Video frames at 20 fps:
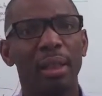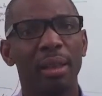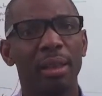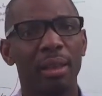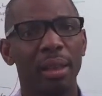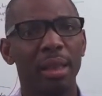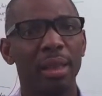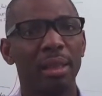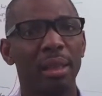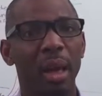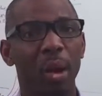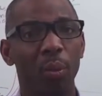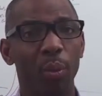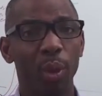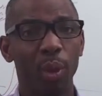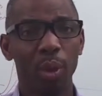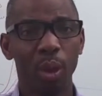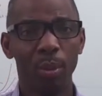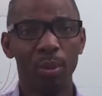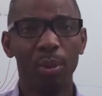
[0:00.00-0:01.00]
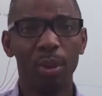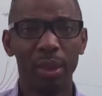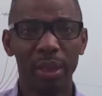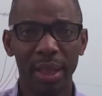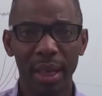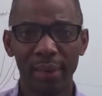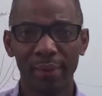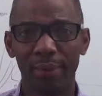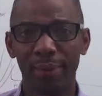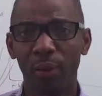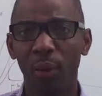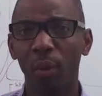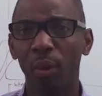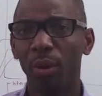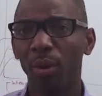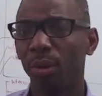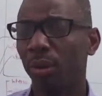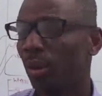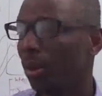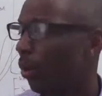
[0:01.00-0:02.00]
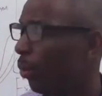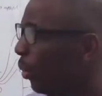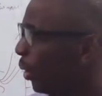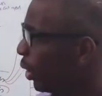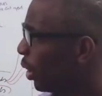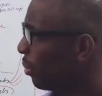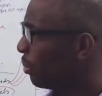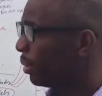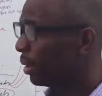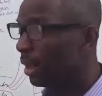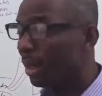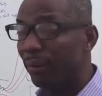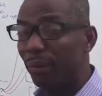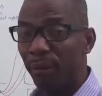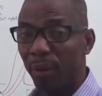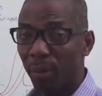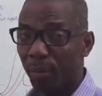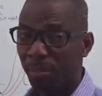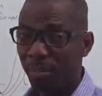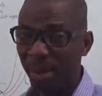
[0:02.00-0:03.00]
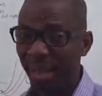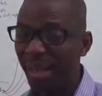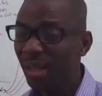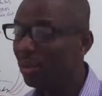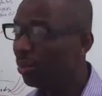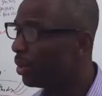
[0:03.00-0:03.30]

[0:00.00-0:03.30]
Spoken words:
thing that we communicate for. We communicate for many